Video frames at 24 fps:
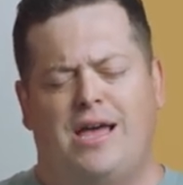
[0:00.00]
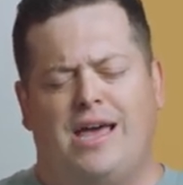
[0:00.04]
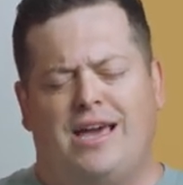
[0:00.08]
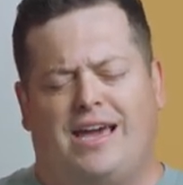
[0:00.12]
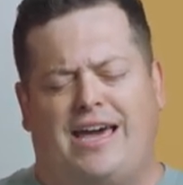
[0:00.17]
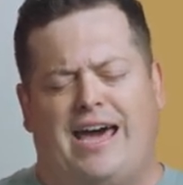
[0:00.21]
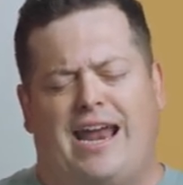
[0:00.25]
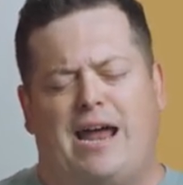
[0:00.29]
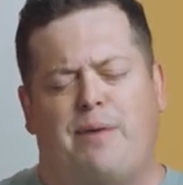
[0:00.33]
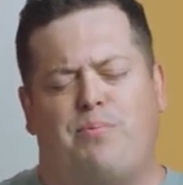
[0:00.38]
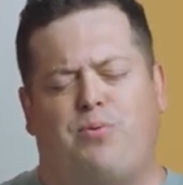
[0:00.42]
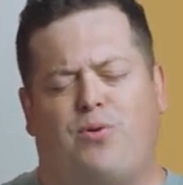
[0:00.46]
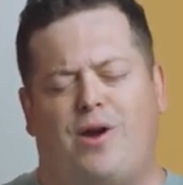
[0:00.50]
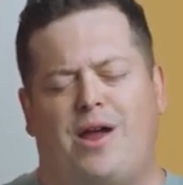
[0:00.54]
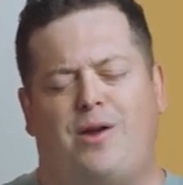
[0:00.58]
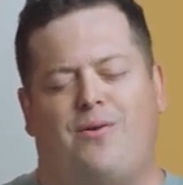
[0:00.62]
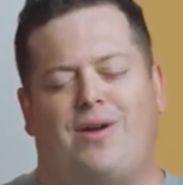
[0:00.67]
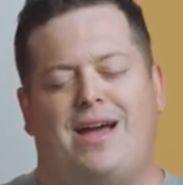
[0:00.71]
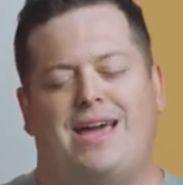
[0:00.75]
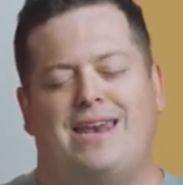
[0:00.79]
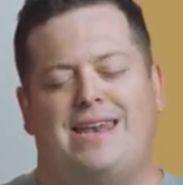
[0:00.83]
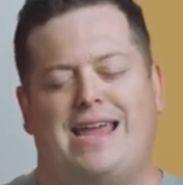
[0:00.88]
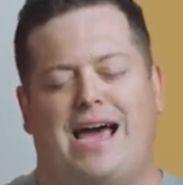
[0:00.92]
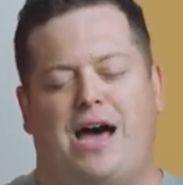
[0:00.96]
God, I pray
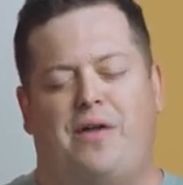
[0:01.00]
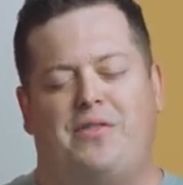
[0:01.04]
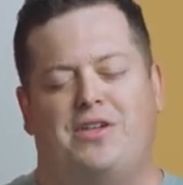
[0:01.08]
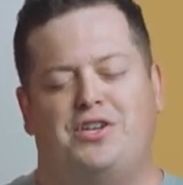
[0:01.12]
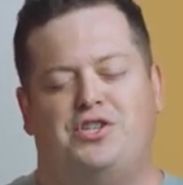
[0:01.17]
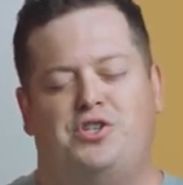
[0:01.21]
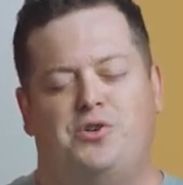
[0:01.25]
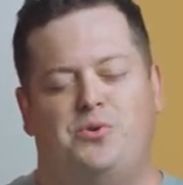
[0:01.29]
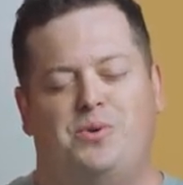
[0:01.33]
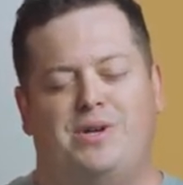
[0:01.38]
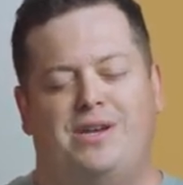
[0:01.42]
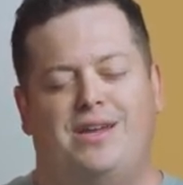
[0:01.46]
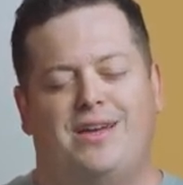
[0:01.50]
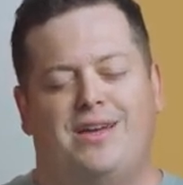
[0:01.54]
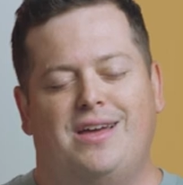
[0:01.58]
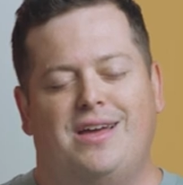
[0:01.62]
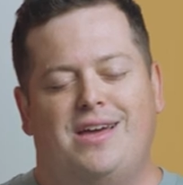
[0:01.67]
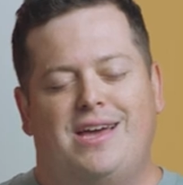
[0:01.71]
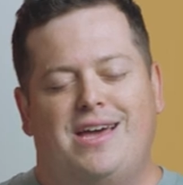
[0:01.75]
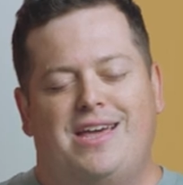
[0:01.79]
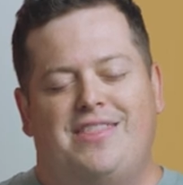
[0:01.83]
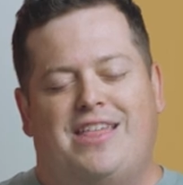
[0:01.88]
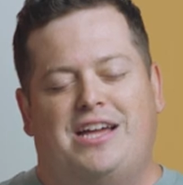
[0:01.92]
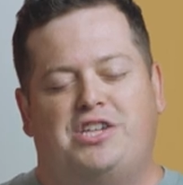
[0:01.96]
right now that you would
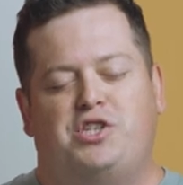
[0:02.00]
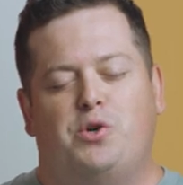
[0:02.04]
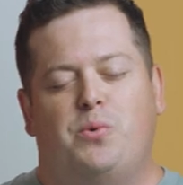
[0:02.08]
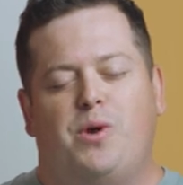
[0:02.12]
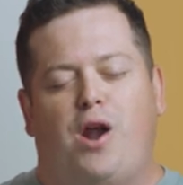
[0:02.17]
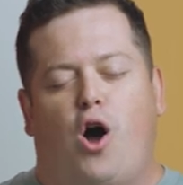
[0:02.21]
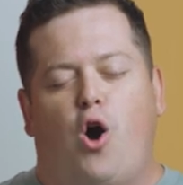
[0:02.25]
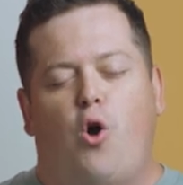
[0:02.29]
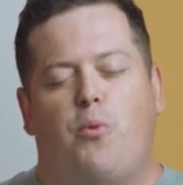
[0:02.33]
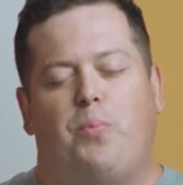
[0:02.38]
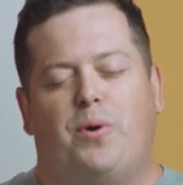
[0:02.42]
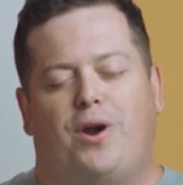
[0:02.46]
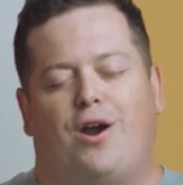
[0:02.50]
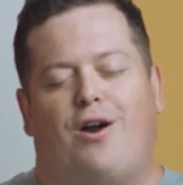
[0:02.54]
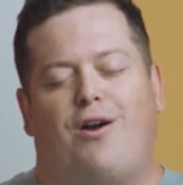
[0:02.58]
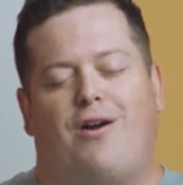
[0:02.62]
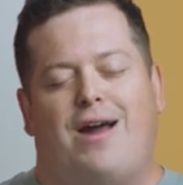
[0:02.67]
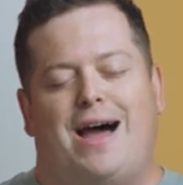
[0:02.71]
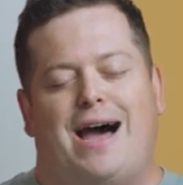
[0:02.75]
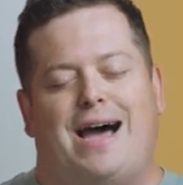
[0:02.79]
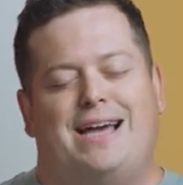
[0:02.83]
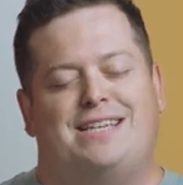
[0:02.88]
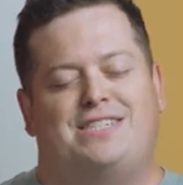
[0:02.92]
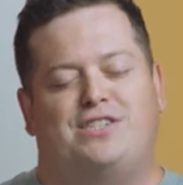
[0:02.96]
open our
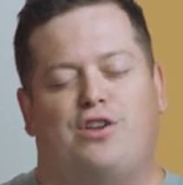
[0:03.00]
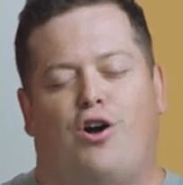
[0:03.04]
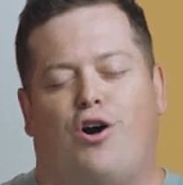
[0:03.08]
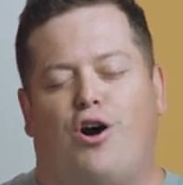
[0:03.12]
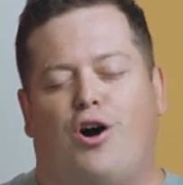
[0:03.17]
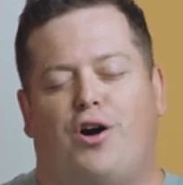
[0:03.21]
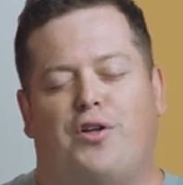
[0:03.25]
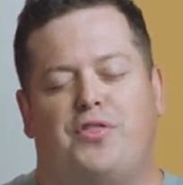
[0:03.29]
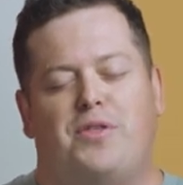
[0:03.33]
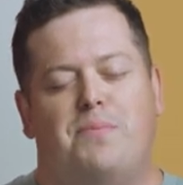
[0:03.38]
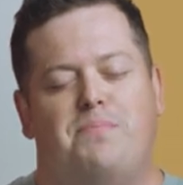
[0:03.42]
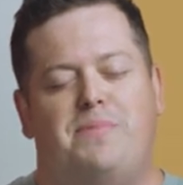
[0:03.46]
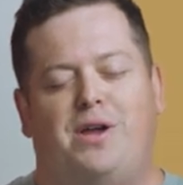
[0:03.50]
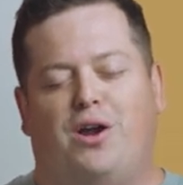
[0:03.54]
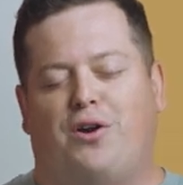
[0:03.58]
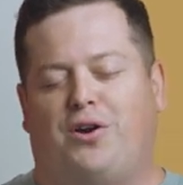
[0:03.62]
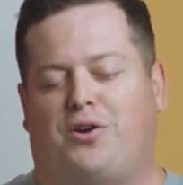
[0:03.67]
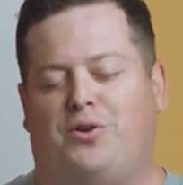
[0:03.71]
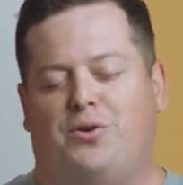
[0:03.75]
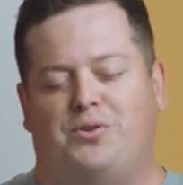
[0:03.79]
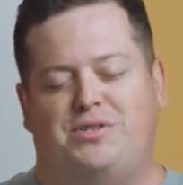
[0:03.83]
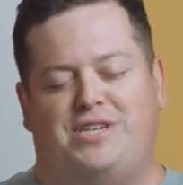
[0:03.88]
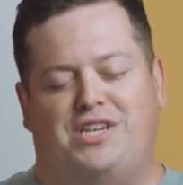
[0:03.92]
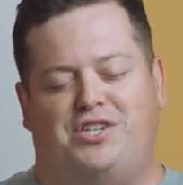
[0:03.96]
eyes to all the
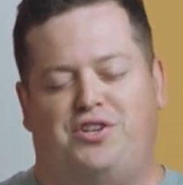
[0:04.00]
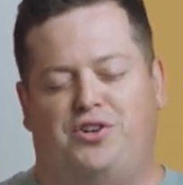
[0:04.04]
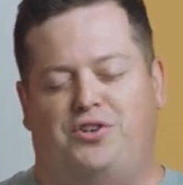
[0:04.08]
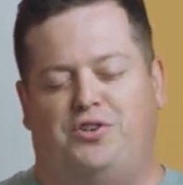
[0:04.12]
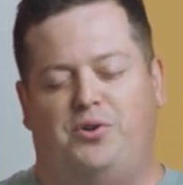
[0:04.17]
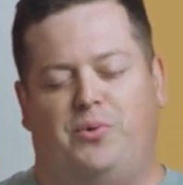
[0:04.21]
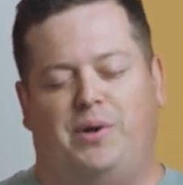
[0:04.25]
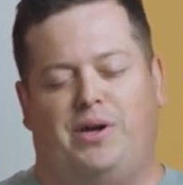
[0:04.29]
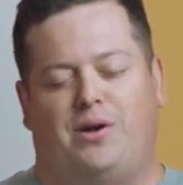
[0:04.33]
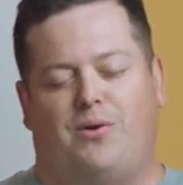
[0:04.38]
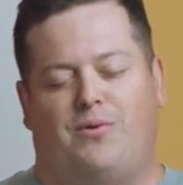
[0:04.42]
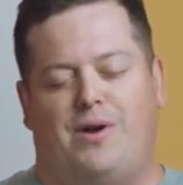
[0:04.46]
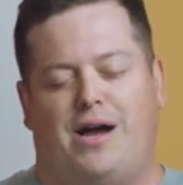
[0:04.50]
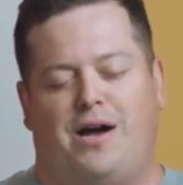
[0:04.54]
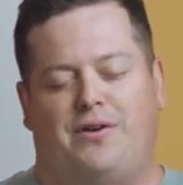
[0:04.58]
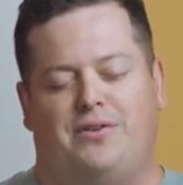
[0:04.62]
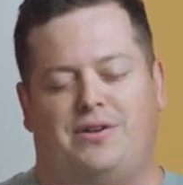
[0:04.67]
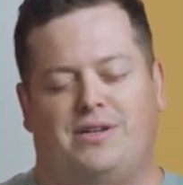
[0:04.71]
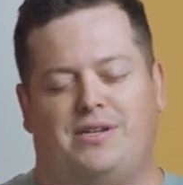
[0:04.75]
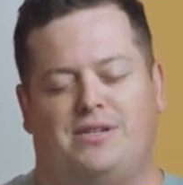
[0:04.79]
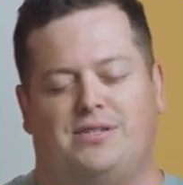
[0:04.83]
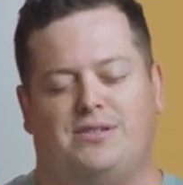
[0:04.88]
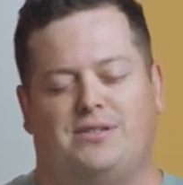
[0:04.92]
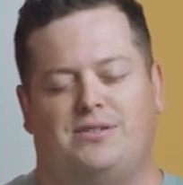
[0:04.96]
miracles that you're doing
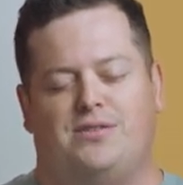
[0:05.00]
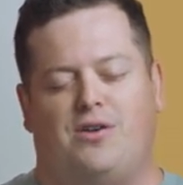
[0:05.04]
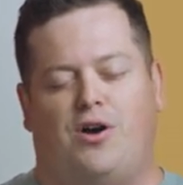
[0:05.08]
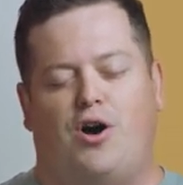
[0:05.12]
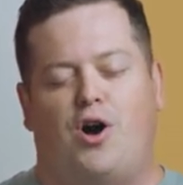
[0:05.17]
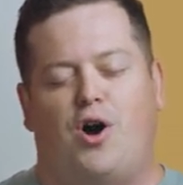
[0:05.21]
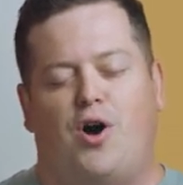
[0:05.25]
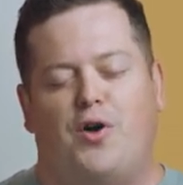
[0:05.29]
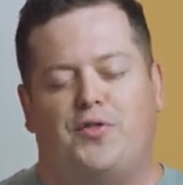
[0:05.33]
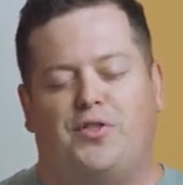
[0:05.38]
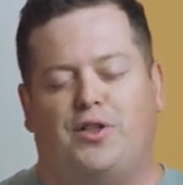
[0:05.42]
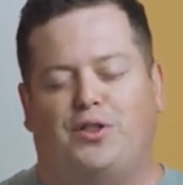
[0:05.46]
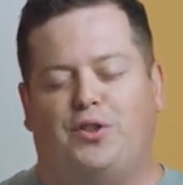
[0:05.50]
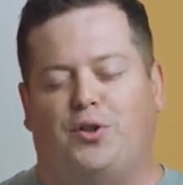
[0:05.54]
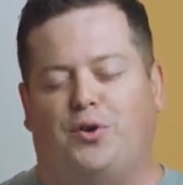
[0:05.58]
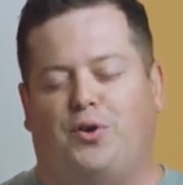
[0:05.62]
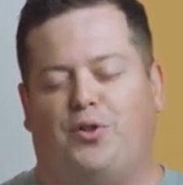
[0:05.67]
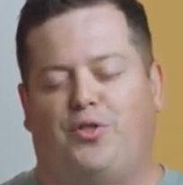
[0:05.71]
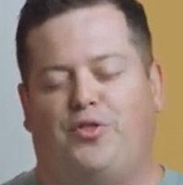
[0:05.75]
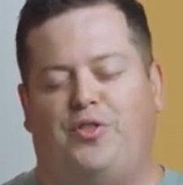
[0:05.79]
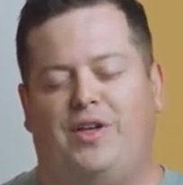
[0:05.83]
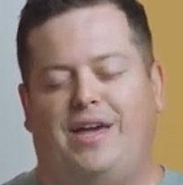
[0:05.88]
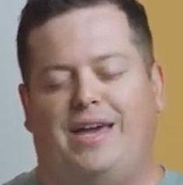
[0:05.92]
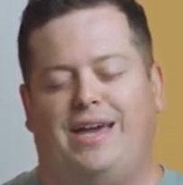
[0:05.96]
around us, all the
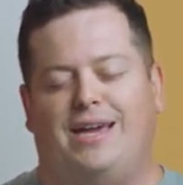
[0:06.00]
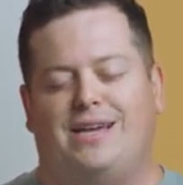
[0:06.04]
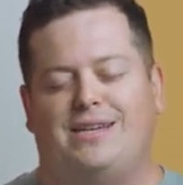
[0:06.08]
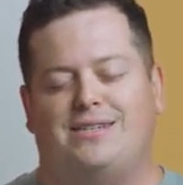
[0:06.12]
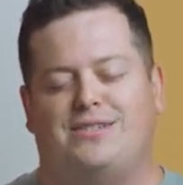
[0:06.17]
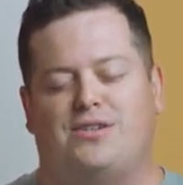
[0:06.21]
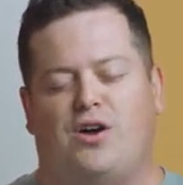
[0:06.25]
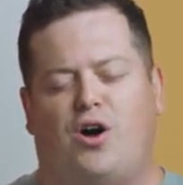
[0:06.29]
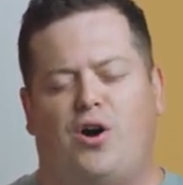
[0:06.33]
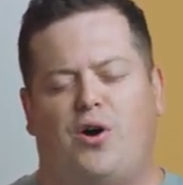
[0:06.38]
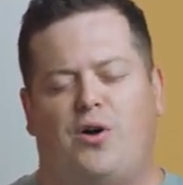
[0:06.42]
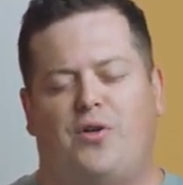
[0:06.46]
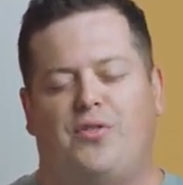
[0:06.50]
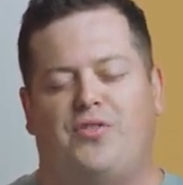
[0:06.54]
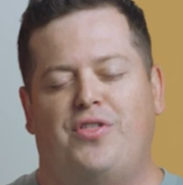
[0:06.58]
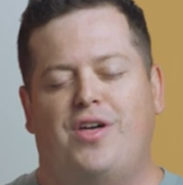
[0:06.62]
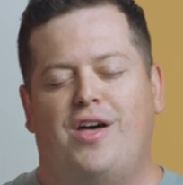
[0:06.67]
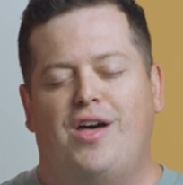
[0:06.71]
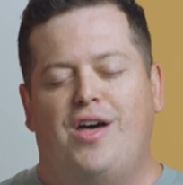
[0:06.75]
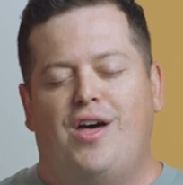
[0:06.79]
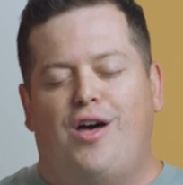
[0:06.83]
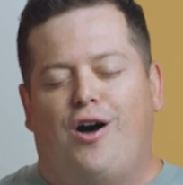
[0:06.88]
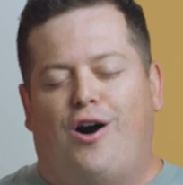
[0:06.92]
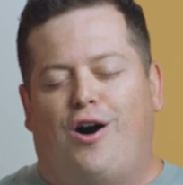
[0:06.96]
little things, all
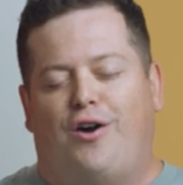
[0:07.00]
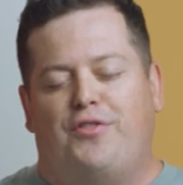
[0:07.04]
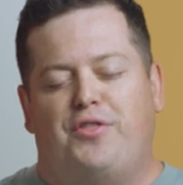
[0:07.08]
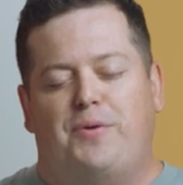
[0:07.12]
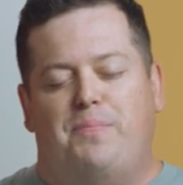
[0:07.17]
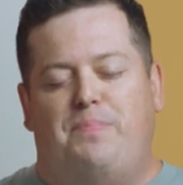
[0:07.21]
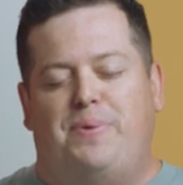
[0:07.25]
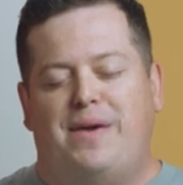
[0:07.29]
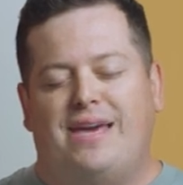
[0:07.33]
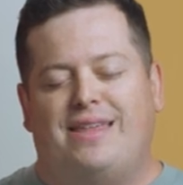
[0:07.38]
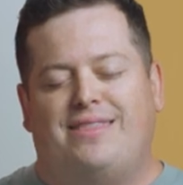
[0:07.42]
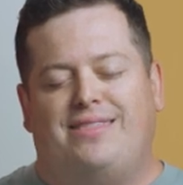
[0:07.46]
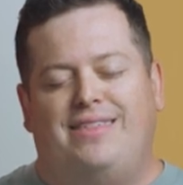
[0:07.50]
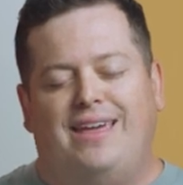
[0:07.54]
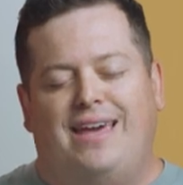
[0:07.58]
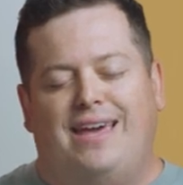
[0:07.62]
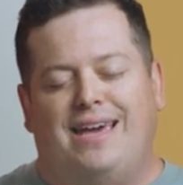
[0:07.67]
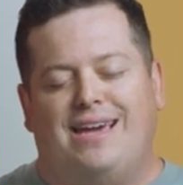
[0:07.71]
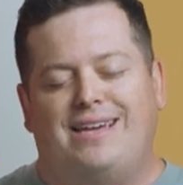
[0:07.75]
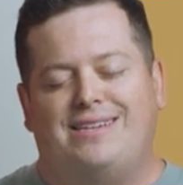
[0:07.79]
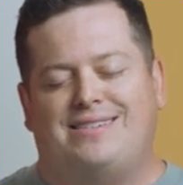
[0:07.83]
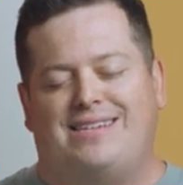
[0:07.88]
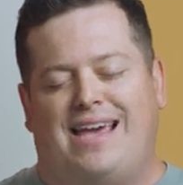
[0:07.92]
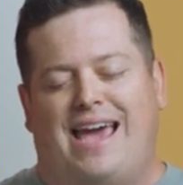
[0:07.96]
the big
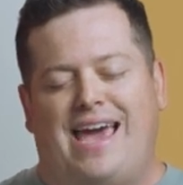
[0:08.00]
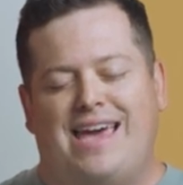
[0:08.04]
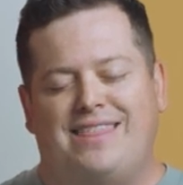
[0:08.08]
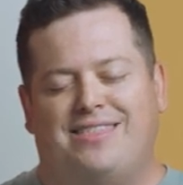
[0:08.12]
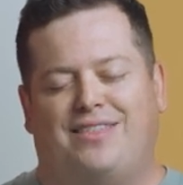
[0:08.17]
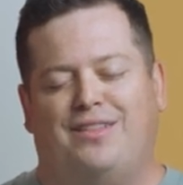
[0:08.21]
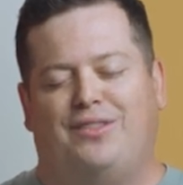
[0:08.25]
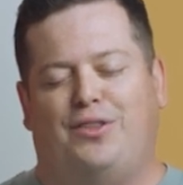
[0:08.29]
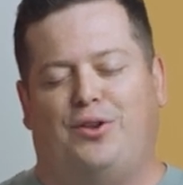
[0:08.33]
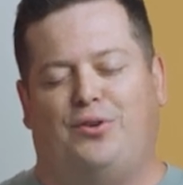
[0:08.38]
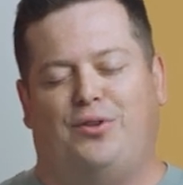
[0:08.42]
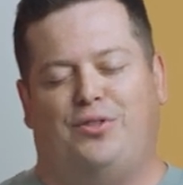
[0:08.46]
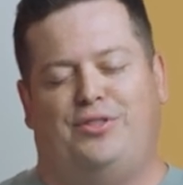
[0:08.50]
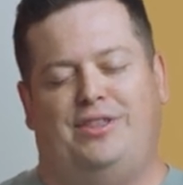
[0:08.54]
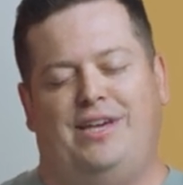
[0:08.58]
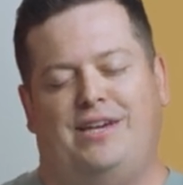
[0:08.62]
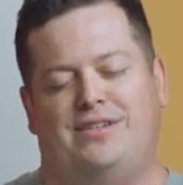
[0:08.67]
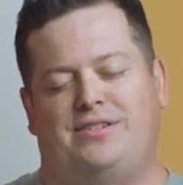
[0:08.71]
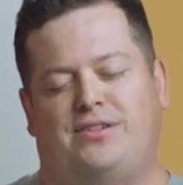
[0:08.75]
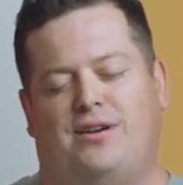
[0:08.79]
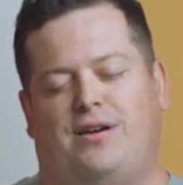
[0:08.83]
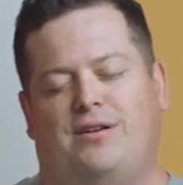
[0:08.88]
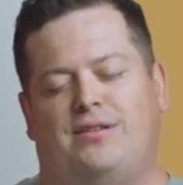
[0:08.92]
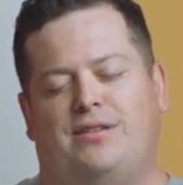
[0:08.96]
things and the little
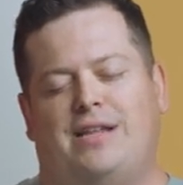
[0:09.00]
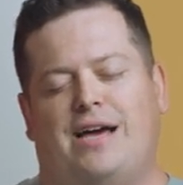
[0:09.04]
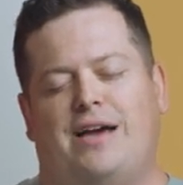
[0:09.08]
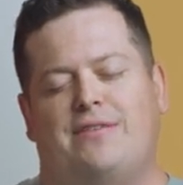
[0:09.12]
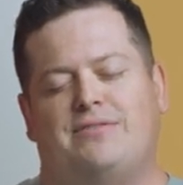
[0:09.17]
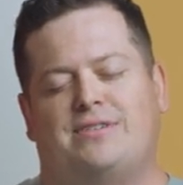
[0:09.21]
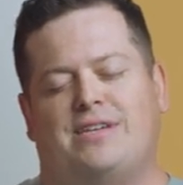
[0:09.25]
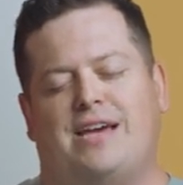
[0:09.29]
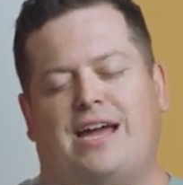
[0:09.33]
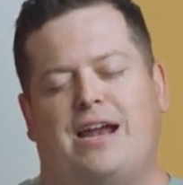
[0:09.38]
things in our lives.